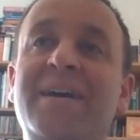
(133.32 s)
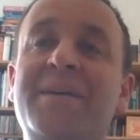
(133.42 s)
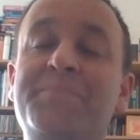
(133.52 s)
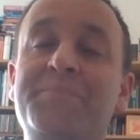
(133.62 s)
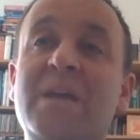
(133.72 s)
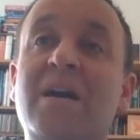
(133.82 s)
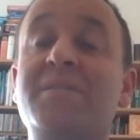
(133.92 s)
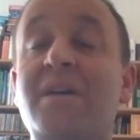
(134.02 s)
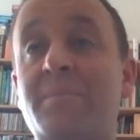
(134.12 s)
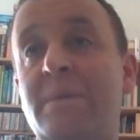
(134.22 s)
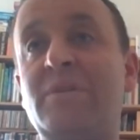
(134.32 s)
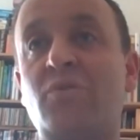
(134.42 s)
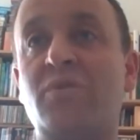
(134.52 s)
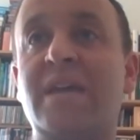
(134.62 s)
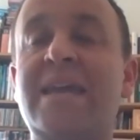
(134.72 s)
I'll maybe
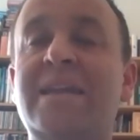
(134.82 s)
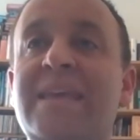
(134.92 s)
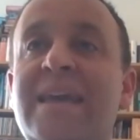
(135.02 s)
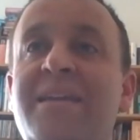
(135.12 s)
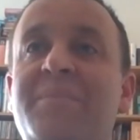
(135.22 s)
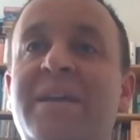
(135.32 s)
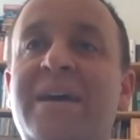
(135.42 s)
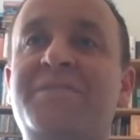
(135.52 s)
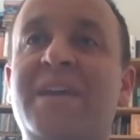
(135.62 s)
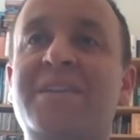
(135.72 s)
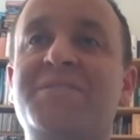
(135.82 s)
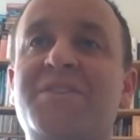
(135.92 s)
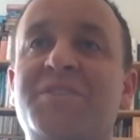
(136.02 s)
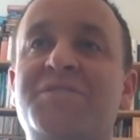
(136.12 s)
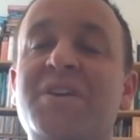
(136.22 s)
talk again at the end about how to get in
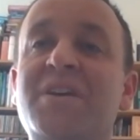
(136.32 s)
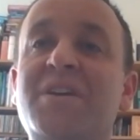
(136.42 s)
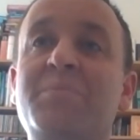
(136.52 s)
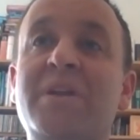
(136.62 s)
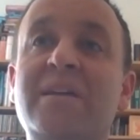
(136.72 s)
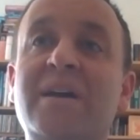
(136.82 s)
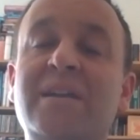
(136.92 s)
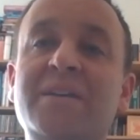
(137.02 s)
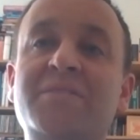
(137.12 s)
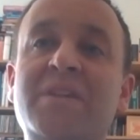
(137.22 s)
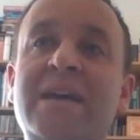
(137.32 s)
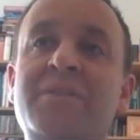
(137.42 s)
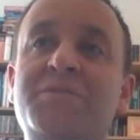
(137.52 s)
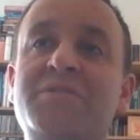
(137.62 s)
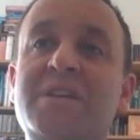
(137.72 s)
touch. But I'd like to
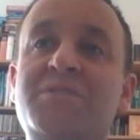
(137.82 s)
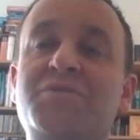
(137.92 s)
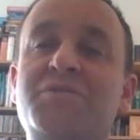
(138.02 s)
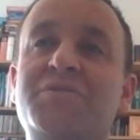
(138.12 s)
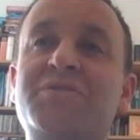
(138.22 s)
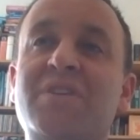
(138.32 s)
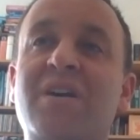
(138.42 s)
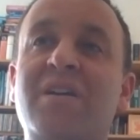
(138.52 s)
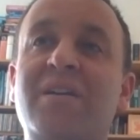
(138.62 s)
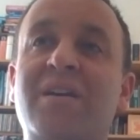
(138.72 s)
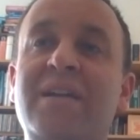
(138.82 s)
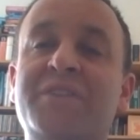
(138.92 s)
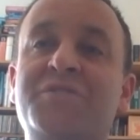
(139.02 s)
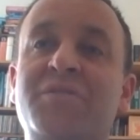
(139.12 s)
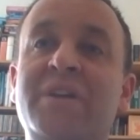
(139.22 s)
now just introduce our
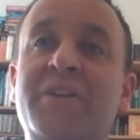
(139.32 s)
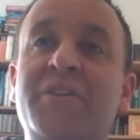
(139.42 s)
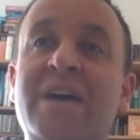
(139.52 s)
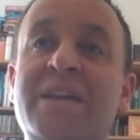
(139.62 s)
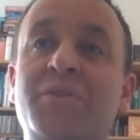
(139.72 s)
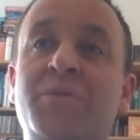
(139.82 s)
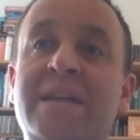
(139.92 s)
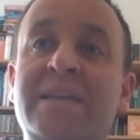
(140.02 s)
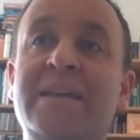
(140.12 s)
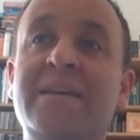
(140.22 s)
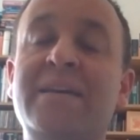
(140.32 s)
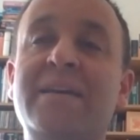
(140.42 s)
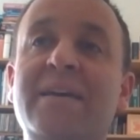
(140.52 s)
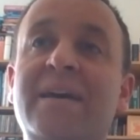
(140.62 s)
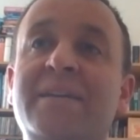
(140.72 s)
lecturer here, Daniel Reddy.
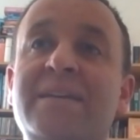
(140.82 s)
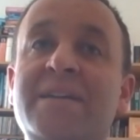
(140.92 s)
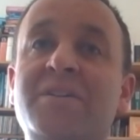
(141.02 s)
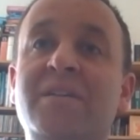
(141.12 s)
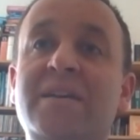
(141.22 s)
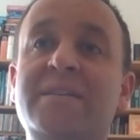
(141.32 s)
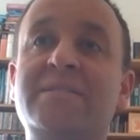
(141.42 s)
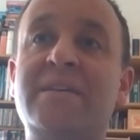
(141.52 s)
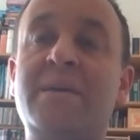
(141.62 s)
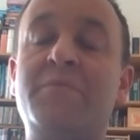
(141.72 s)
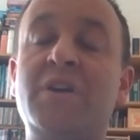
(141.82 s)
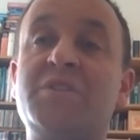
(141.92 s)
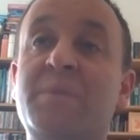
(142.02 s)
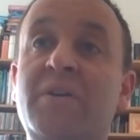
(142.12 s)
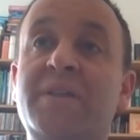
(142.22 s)
Daniel is a very
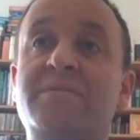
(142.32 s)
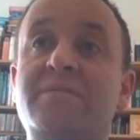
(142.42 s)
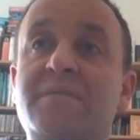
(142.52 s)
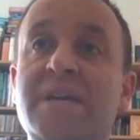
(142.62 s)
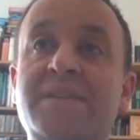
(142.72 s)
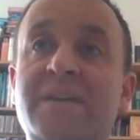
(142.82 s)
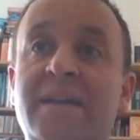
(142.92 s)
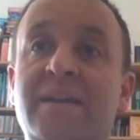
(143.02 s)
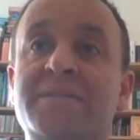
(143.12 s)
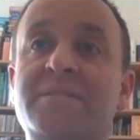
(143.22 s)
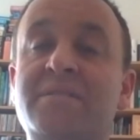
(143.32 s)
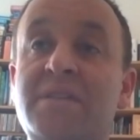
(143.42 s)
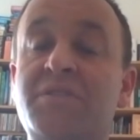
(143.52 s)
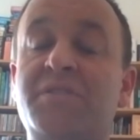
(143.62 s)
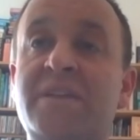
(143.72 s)
experienced data analyst,
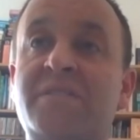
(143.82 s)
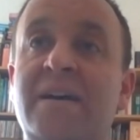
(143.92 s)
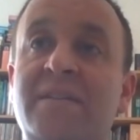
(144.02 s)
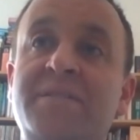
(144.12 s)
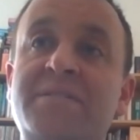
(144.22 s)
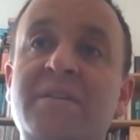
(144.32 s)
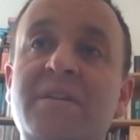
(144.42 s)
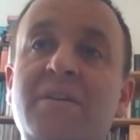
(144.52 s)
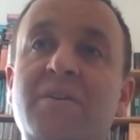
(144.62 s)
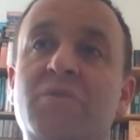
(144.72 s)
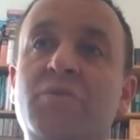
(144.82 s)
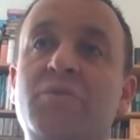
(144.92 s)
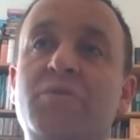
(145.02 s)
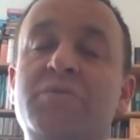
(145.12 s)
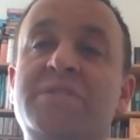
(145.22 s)
senior data analyst,
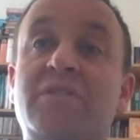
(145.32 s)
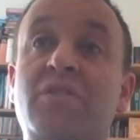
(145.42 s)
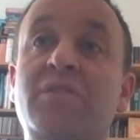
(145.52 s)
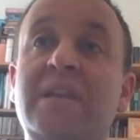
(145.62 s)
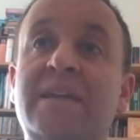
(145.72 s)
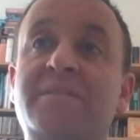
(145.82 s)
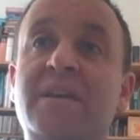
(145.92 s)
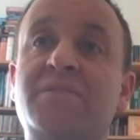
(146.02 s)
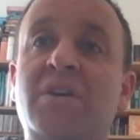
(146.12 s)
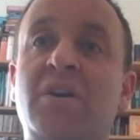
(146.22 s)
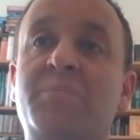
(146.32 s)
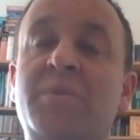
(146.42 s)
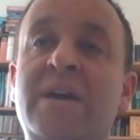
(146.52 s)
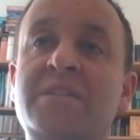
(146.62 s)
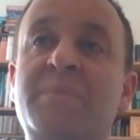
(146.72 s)
who is currently at TikTok,
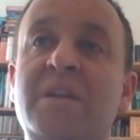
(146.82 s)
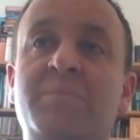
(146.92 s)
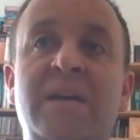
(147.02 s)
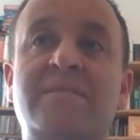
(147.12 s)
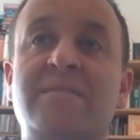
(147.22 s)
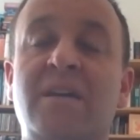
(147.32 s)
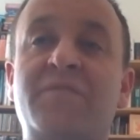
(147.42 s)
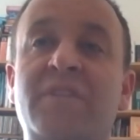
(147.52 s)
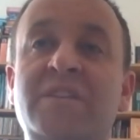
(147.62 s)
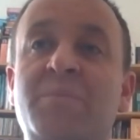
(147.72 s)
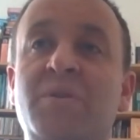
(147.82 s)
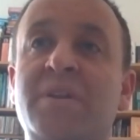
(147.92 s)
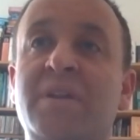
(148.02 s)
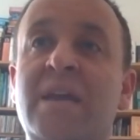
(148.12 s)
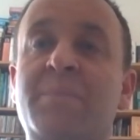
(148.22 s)
but has been at places like
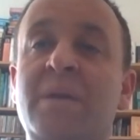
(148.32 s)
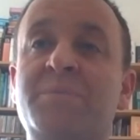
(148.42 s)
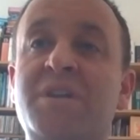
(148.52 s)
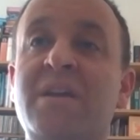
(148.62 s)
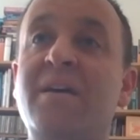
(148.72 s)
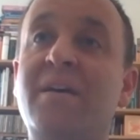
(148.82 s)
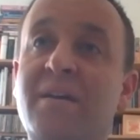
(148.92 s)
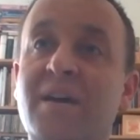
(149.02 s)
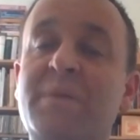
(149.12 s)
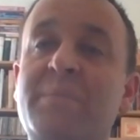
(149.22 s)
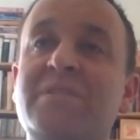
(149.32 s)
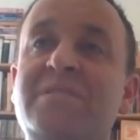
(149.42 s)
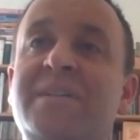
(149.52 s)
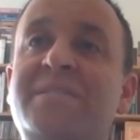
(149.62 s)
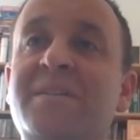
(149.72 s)
Facebook and KPMG. I'd maybe
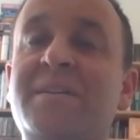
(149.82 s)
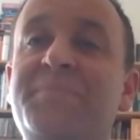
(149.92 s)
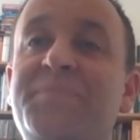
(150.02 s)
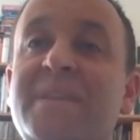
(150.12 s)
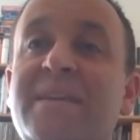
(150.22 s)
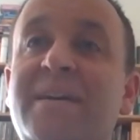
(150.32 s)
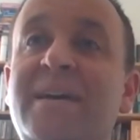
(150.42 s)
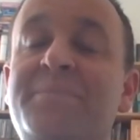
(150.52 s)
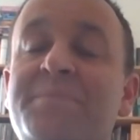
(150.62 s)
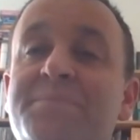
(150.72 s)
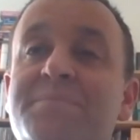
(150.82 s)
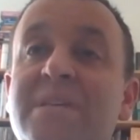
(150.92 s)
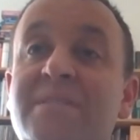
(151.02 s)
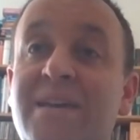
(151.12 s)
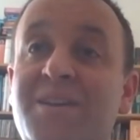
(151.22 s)
just like to
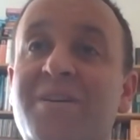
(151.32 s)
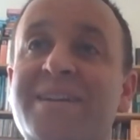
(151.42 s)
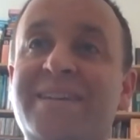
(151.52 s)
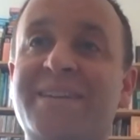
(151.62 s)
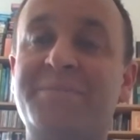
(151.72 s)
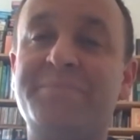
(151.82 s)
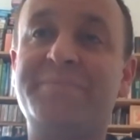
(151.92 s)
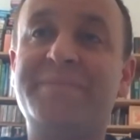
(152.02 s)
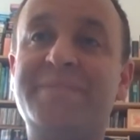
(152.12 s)
say hello. Hi, Daniel.